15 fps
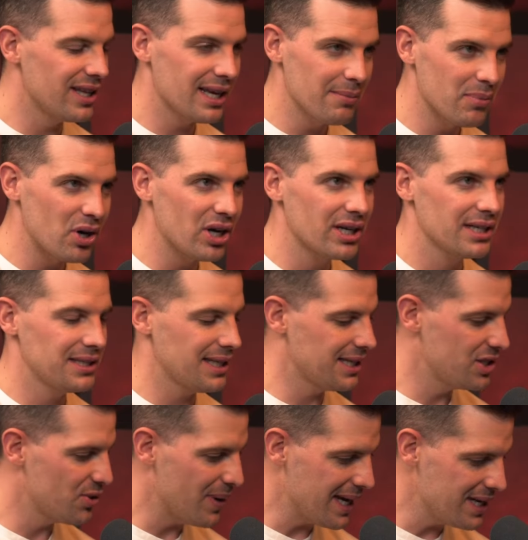to the end market
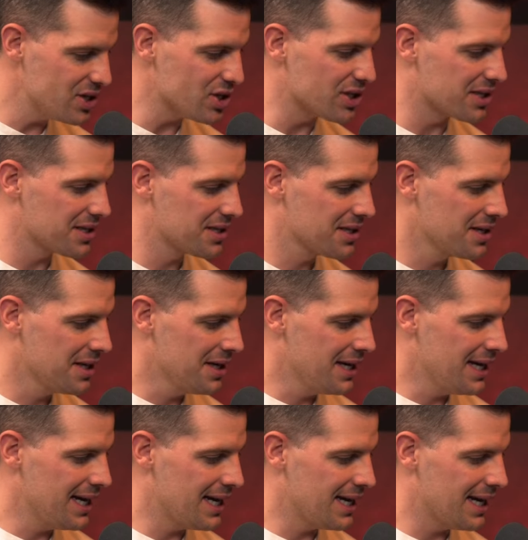and to agents.
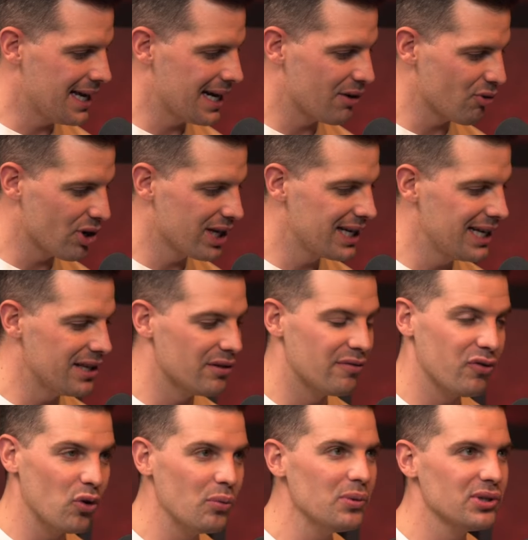And ironically, the
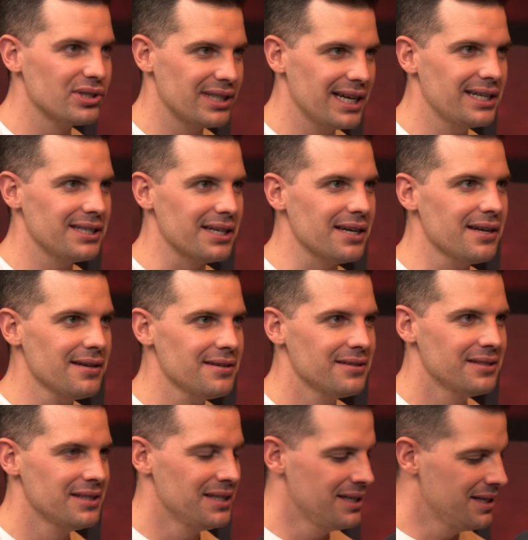formal sector,
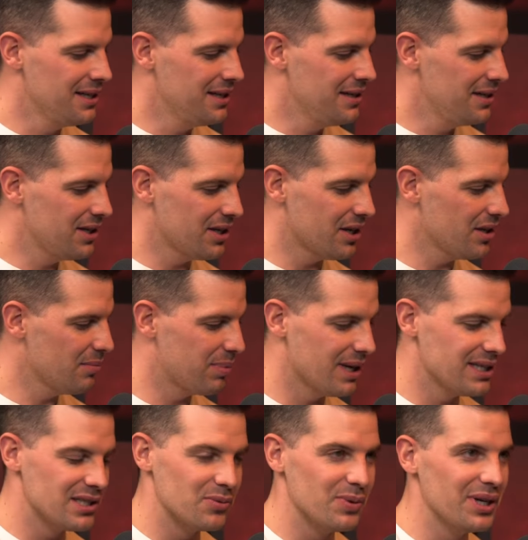the
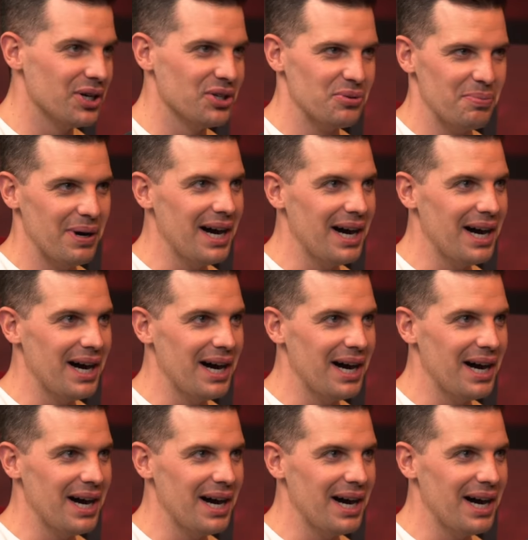places we go to